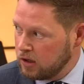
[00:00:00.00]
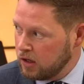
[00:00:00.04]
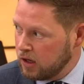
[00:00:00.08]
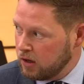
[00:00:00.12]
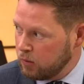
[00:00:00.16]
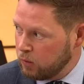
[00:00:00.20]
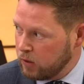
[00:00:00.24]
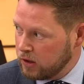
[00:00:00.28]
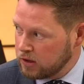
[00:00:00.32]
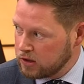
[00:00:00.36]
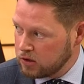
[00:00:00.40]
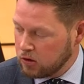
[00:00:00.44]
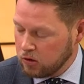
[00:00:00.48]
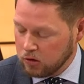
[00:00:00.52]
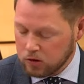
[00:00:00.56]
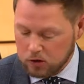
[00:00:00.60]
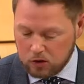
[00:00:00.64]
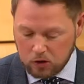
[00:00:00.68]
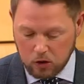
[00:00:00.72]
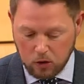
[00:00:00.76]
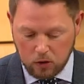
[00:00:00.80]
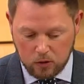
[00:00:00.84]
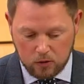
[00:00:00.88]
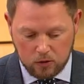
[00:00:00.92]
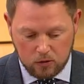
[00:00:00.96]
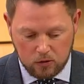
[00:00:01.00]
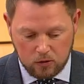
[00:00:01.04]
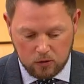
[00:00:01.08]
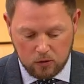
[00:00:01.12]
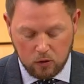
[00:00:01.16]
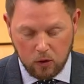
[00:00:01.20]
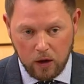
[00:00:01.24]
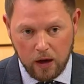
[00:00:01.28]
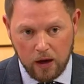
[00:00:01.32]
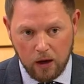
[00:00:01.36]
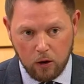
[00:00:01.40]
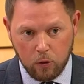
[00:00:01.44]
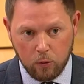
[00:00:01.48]
at West College Scotland
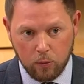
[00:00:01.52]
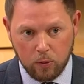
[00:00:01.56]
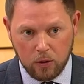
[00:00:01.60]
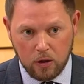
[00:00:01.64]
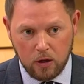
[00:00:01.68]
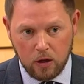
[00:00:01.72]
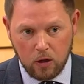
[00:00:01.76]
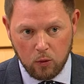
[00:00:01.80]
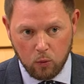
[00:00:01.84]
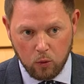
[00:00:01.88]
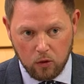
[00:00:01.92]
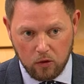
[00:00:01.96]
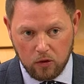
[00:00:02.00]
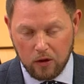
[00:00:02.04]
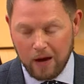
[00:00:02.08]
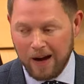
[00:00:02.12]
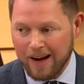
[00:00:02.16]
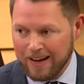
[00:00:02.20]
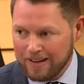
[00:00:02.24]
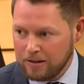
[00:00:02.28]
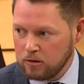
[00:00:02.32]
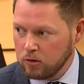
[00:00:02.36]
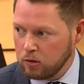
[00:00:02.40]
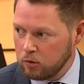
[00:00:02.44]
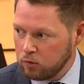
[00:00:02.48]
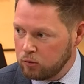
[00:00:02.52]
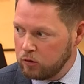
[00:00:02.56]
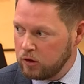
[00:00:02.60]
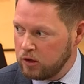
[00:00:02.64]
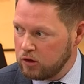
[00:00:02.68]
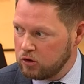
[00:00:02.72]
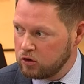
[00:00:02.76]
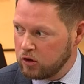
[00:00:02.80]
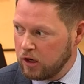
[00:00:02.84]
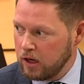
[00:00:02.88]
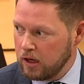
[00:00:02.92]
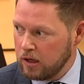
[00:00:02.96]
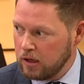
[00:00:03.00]
to help with adult
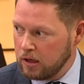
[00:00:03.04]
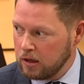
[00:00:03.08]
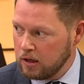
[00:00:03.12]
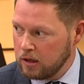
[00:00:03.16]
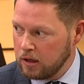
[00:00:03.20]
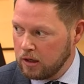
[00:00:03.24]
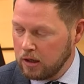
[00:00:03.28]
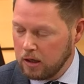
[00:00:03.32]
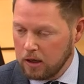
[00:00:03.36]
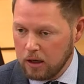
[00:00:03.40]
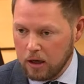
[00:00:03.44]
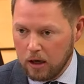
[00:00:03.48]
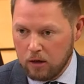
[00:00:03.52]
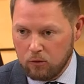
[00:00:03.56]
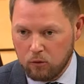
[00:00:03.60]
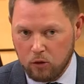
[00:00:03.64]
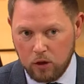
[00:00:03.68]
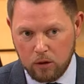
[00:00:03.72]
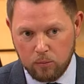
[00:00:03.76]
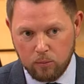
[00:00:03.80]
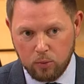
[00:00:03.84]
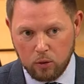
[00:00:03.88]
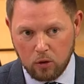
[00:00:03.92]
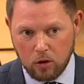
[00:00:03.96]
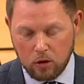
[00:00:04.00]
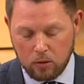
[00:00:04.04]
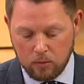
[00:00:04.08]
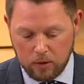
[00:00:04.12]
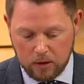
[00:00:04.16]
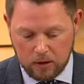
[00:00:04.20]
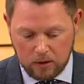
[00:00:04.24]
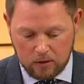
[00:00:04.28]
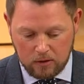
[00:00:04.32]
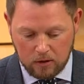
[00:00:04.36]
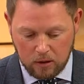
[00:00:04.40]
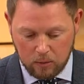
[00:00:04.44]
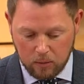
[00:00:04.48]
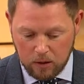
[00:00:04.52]
retraining and
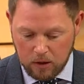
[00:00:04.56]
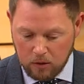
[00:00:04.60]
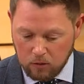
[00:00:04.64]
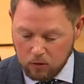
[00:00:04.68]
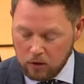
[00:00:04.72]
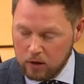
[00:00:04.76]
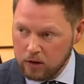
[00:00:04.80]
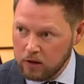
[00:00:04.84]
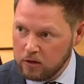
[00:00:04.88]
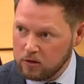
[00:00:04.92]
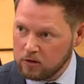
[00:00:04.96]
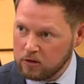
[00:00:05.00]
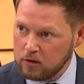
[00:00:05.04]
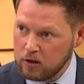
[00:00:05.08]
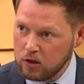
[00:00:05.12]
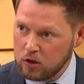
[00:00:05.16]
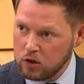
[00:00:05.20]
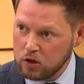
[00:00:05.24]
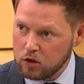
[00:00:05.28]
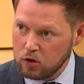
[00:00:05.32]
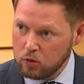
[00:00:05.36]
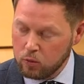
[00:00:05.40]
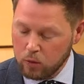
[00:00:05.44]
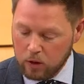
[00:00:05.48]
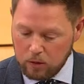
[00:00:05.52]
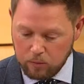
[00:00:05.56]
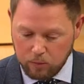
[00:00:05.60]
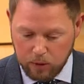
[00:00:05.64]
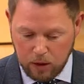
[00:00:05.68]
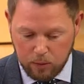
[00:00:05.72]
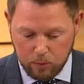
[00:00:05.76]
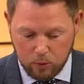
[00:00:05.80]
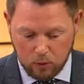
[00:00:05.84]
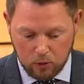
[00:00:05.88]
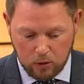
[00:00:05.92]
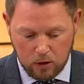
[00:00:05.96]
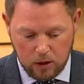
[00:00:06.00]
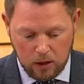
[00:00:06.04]
re-employability. I mean, it really is an issue when
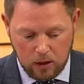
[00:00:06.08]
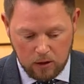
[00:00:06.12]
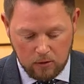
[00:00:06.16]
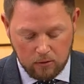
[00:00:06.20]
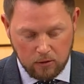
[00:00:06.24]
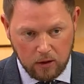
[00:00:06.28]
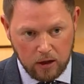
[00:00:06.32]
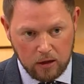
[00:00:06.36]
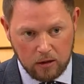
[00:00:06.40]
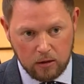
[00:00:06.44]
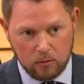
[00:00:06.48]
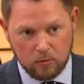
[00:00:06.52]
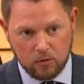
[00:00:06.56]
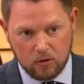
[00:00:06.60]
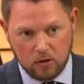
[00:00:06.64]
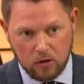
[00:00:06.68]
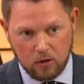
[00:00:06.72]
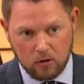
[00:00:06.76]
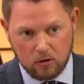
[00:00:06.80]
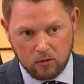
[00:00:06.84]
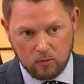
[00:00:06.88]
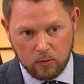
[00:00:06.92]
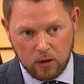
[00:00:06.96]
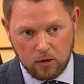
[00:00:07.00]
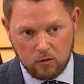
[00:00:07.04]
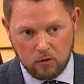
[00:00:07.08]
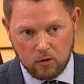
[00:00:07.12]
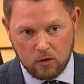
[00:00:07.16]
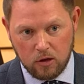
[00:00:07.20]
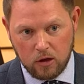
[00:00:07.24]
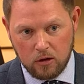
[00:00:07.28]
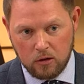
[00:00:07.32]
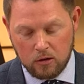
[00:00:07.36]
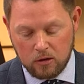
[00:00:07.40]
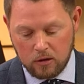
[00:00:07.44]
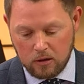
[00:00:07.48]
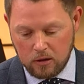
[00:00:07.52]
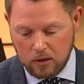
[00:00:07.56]
people find themselves made
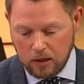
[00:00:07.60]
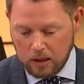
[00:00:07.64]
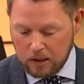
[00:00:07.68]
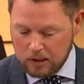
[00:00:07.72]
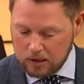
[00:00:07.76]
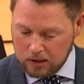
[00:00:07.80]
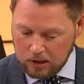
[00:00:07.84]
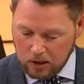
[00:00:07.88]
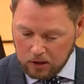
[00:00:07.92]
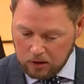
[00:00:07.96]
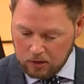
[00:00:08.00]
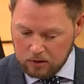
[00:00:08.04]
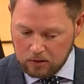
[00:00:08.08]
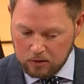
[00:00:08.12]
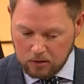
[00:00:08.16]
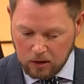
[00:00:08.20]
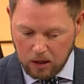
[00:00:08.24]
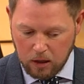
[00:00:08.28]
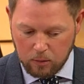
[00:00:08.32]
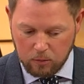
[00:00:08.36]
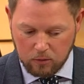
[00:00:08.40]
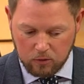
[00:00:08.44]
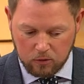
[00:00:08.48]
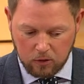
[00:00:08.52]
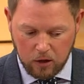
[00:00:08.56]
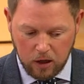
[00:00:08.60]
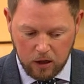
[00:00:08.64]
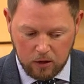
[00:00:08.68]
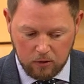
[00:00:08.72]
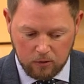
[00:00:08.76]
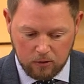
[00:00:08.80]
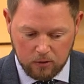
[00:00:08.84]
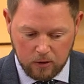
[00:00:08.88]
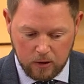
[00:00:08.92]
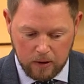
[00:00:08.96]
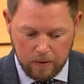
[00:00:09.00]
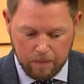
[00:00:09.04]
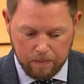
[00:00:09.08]
redundant at a certain time of
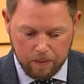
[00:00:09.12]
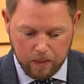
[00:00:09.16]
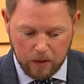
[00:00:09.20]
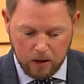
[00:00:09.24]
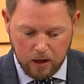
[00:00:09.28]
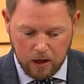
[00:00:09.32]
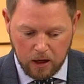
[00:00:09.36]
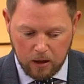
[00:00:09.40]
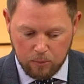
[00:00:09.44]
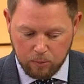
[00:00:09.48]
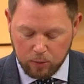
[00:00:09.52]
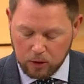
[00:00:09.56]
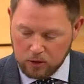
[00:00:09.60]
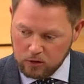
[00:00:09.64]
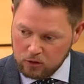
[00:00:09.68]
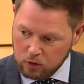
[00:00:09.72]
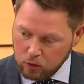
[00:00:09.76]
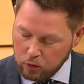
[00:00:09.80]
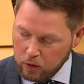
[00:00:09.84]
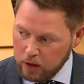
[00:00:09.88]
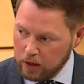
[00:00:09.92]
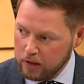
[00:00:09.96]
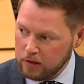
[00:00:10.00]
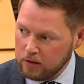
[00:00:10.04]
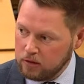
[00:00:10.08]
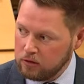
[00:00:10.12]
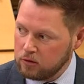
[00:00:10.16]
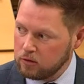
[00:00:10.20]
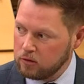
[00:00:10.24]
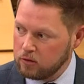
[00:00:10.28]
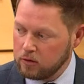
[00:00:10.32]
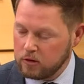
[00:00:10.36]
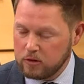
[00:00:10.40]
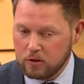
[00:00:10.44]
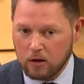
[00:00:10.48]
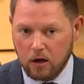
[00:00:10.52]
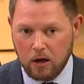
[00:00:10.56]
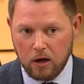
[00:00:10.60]
life, but too early to
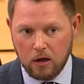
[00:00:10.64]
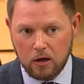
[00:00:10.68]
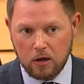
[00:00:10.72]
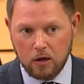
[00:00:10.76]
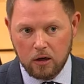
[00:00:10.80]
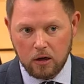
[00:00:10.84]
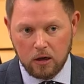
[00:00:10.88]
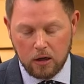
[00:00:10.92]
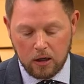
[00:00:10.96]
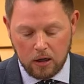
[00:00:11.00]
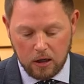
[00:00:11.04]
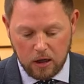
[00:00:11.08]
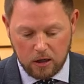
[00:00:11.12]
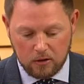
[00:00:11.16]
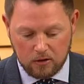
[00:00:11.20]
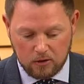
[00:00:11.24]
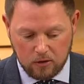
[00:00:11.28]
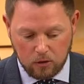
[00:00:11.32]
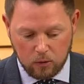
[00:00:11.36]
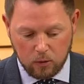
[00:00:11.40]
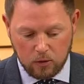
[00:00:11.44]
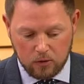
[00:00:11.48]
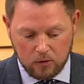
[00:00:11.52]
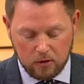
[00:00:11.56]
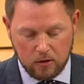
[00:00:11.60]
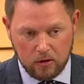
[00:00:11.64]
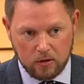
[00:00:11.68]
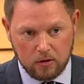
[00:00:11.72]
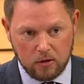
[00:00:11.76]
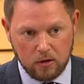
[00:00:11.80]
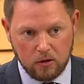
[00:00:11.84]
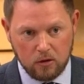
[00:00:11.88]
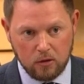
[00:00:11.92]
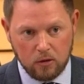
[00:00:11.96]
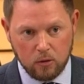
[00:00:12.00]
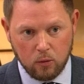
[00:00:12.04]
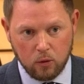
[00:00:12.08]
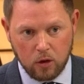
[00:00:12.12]
retire and still want to
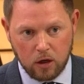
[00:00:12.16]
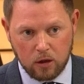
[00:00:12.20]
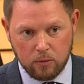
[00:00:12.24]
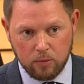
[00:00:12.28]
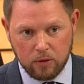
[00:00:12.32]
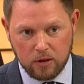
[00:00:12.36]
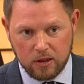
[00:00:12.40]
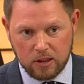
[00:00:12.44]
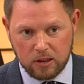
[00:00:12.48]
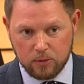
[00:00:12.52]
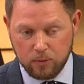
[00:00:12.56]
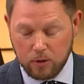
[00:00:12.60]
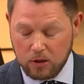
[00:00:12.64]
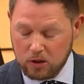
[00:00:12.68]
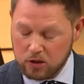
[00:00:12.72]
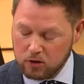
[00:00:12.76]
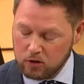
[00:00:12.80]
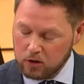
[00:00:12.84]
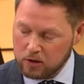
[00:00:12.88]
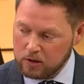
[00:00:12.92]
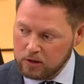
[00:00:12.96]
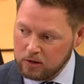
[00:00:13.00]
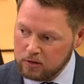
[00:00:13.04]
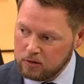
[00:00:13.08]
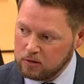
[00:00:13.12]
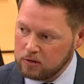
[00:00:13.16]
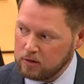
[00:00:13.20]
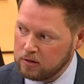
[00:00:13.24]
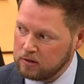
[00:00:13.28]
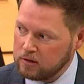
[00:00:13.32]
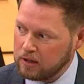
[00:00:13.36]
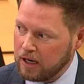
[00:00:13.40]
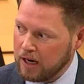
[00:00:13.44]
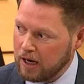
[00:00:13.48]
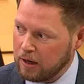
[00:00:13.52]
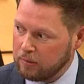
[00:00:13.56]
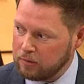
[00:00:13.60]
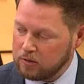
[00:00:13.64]
continue in the workplace, but are struggling to
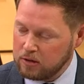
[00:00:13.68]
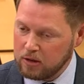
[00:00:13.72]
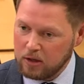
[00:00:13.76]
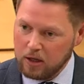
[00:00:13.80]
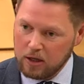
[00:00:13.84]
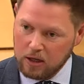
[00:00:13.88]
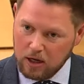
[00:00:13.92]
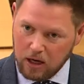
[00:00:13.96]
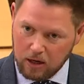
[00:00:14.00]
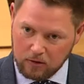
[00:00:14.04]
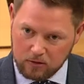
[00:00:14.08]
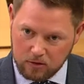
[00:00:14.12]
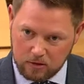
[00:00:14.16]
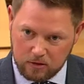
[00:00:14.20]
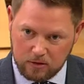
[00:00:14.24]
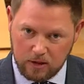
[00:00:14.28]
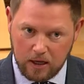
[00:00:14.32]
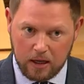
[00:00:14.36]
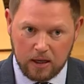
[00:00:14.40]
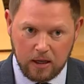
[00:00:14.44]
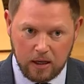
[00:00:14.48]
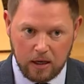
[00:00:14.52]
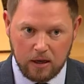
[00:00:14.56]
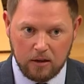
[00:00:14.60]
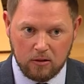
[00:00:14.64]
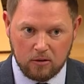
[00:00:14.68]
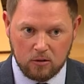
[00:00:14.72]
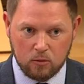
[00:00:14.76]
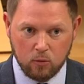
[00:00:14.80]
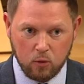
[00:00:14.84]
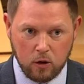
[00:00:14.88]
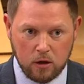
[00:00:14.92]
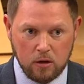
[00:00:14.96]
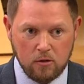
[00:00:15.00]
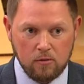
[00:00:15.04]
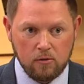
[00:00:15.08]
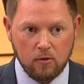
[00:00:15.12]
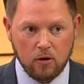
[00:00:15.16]
adapt after decades in
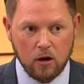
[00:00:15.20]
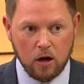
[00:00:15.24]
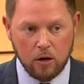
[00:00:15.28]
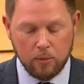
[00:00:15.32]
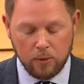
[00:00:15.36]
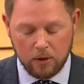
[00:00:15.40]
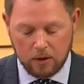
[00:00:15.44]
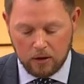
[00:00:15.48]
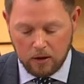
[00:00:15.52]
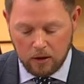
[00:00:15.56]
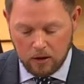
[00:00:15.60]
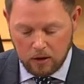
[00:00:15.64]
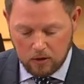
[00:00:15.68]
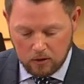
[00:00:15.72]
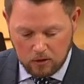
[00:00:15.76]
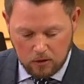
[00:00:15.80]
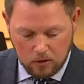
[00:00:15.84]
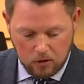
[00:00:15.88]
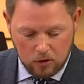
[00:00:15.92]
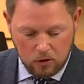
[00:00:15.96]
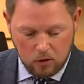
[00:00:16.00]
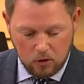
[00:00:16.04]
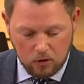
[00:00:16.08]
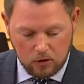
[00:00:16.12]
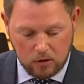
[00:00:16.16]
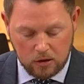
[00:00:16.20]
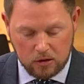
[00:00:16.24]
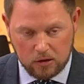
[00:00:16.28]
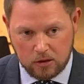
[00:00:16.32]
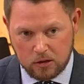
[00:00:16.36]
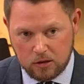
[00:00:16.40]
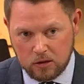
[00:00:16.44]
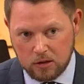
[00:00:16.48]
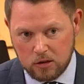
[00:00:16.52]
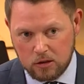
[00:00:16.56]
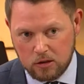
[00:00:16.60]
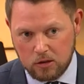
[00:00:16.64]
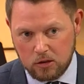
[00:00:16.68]
one environment to the new
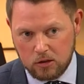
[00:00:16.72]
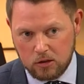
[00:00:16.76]
digital